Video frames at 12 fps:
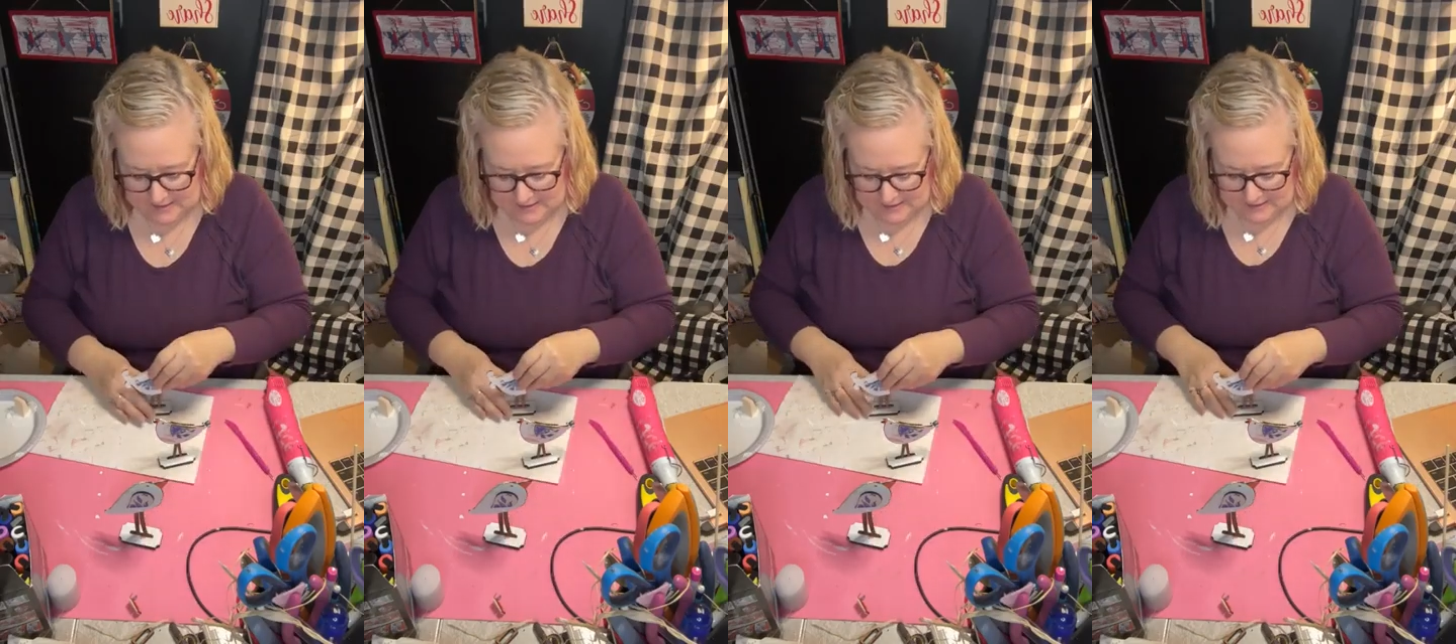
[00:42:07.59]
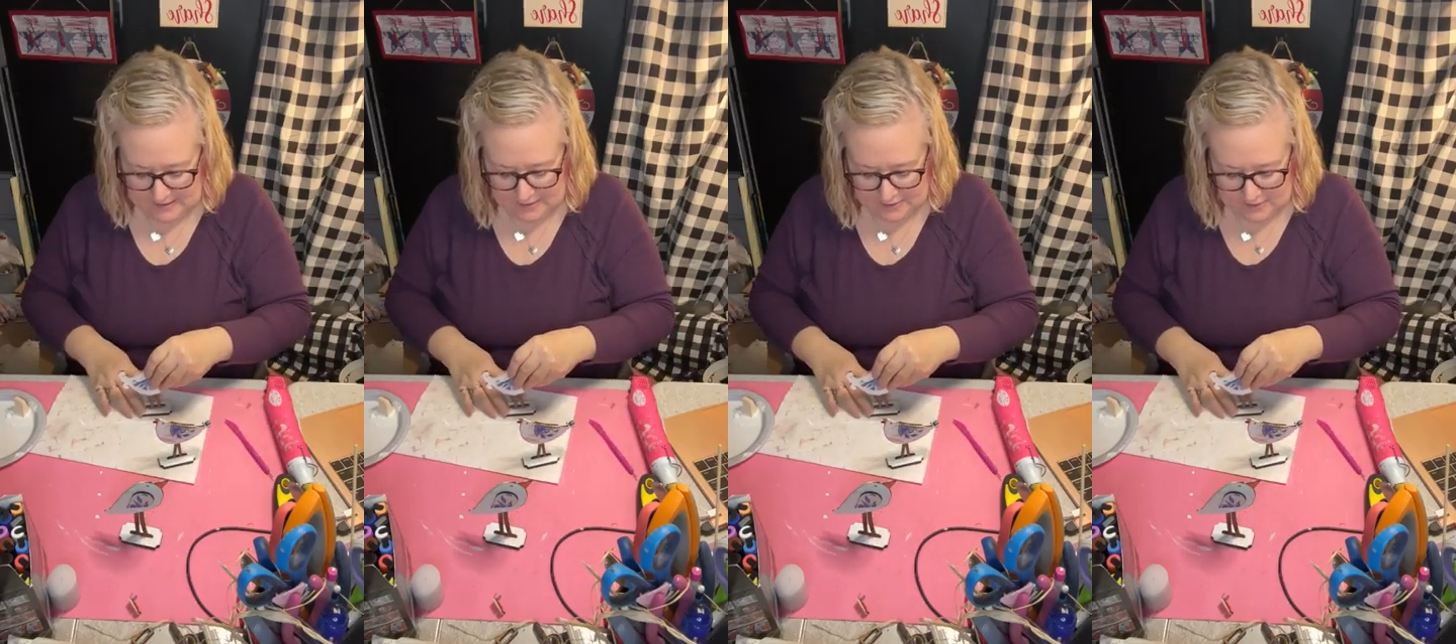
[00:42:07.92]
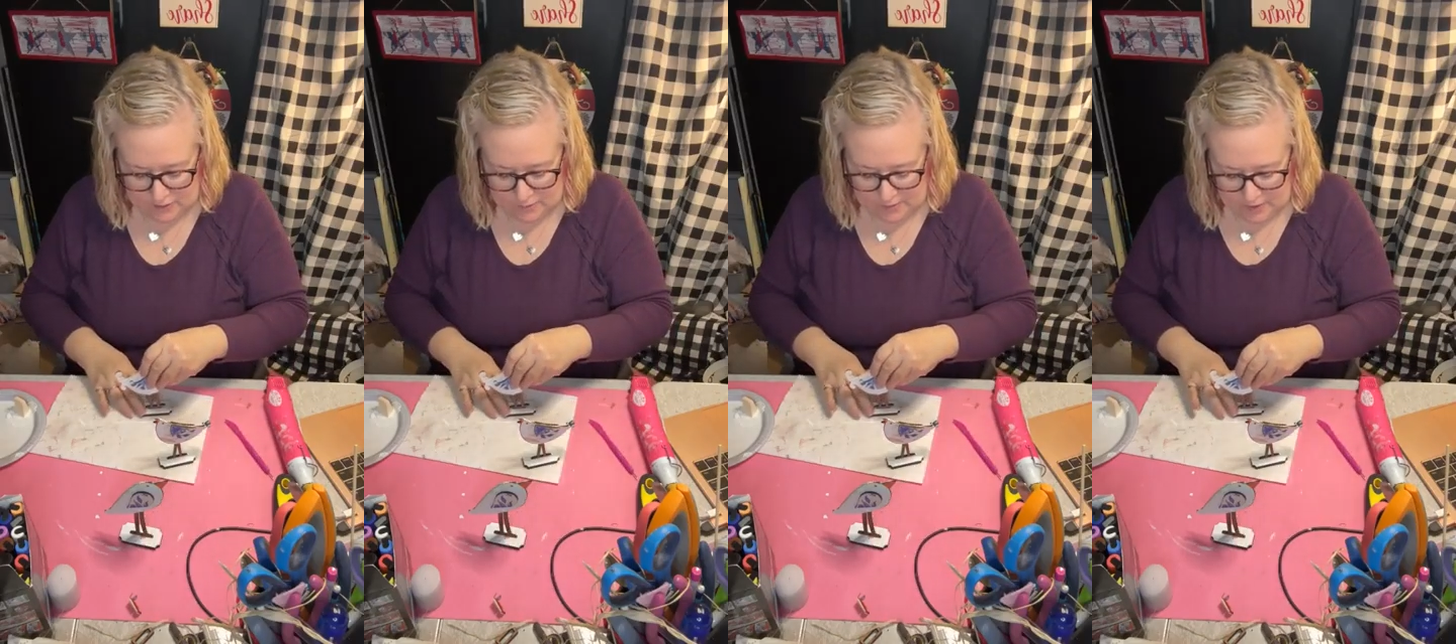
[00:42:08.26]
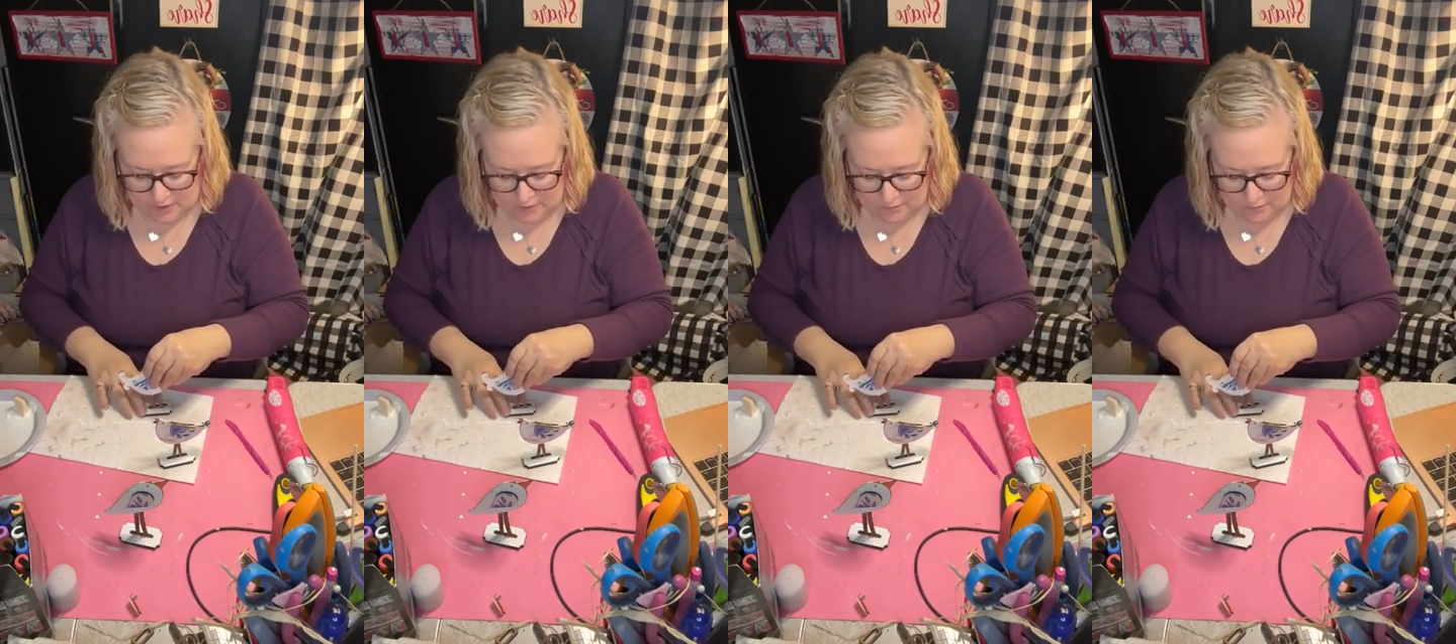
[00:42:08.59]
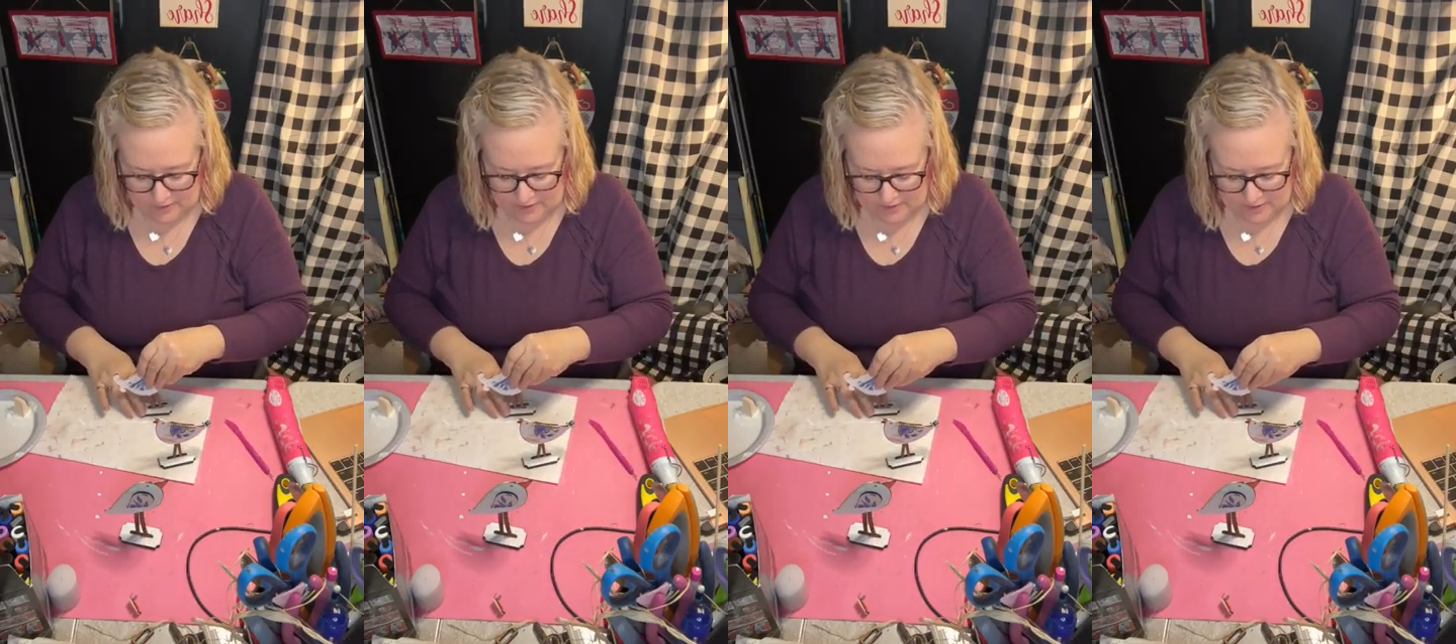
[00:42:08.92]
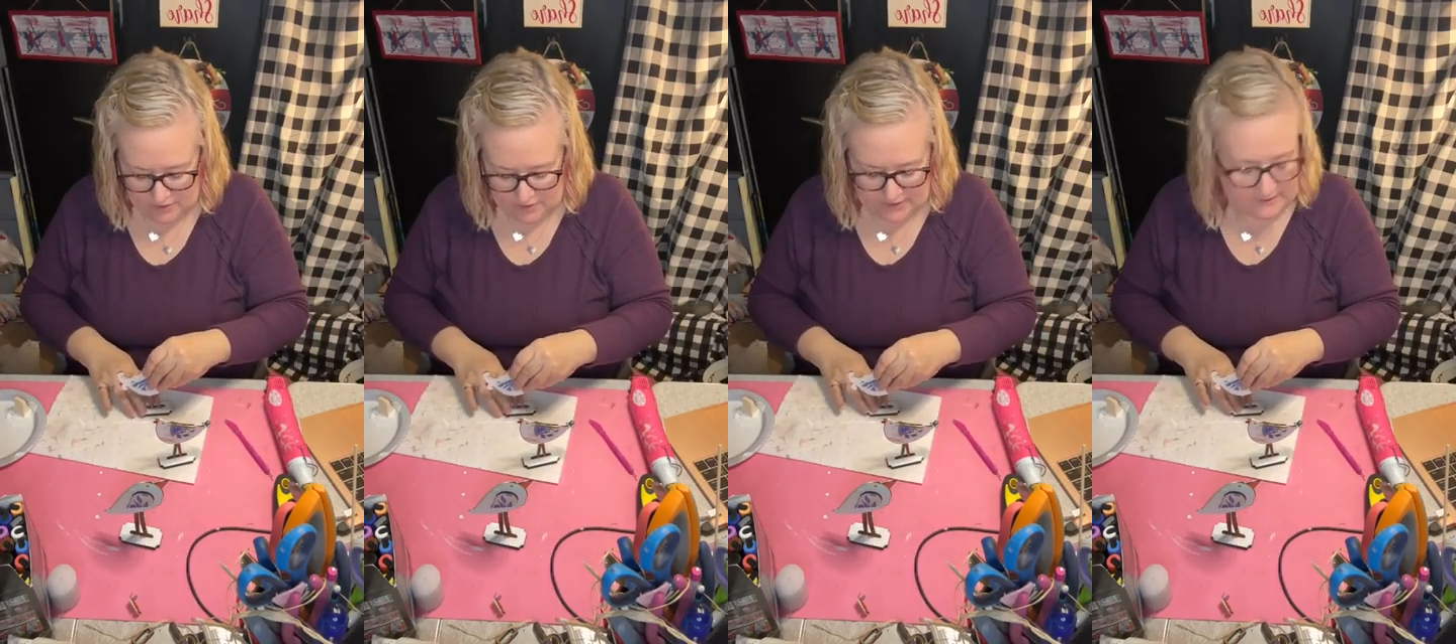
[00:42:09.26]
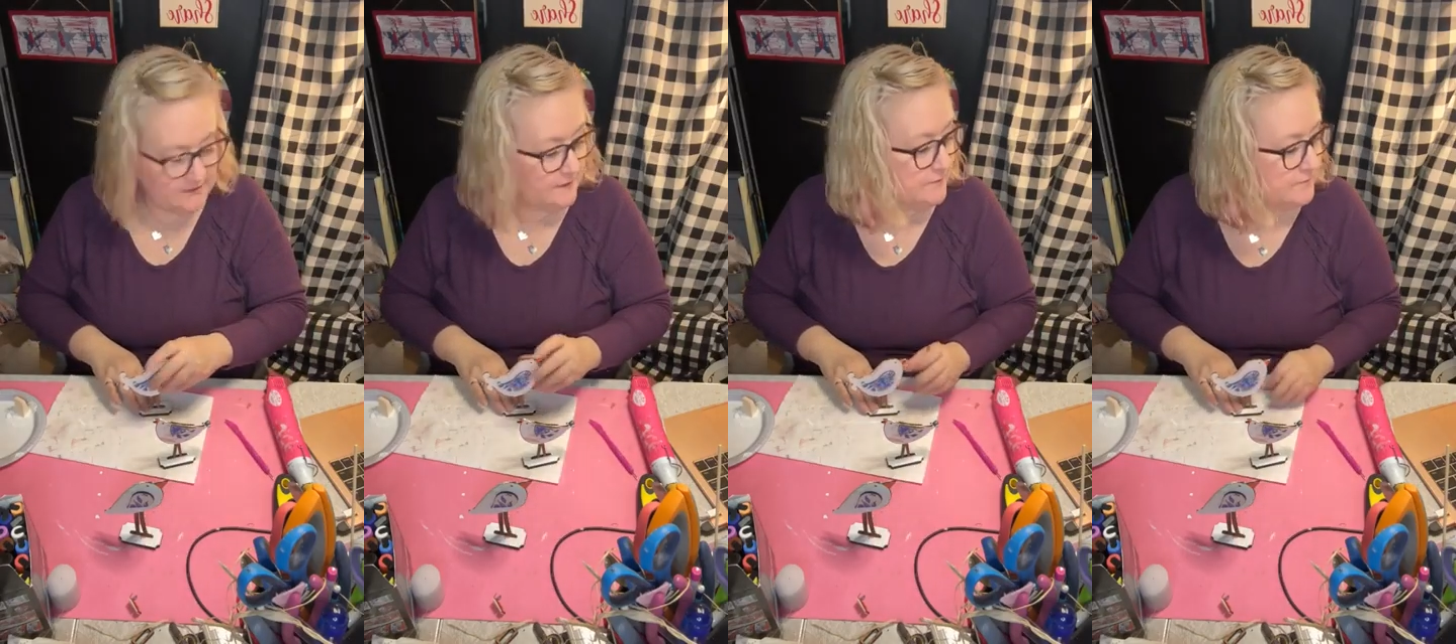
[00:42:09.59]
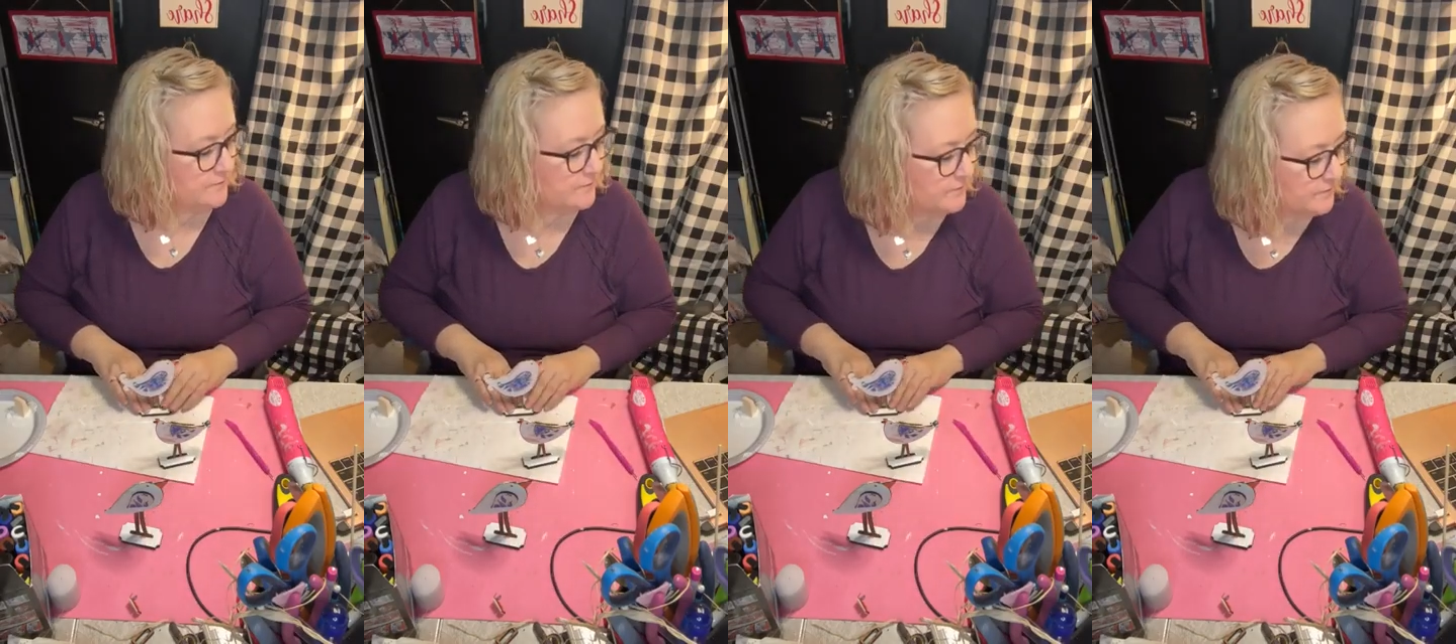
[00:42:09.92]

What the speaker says: I think they look super cute with the distressing.